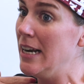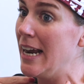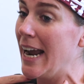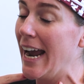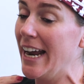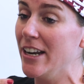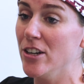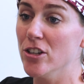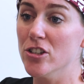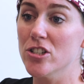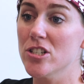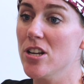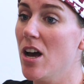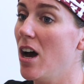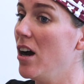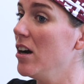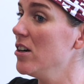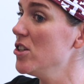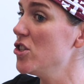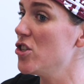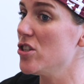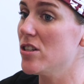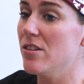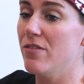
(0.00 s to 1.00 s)
And your
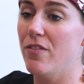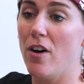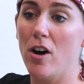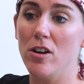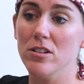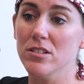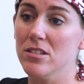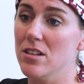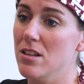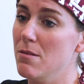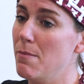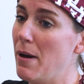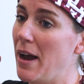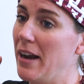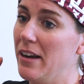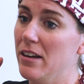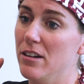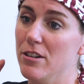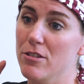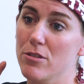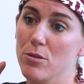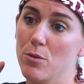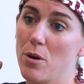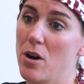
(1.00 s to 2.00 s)
tongue just falls to the back of
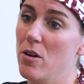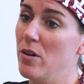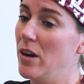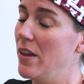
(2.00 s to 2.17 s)
your throat,